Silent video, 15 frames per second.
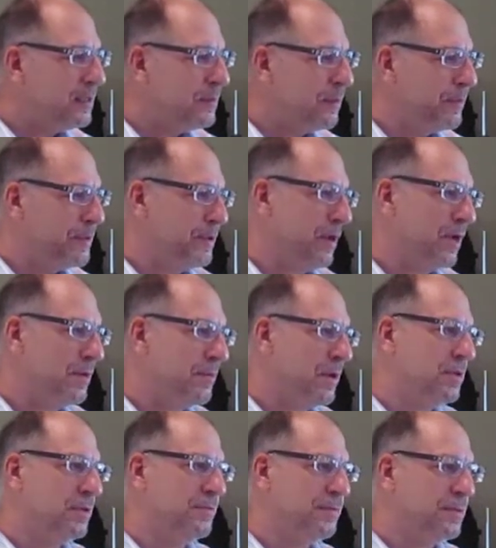When we talk
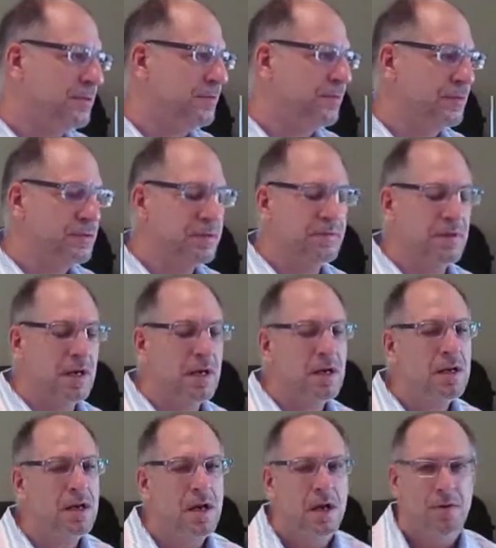about the first fruits of
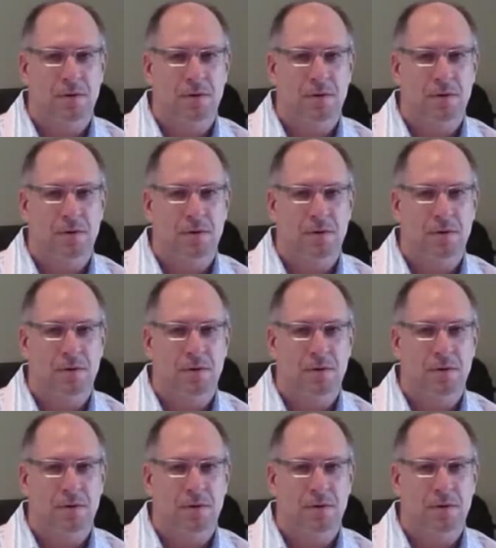God,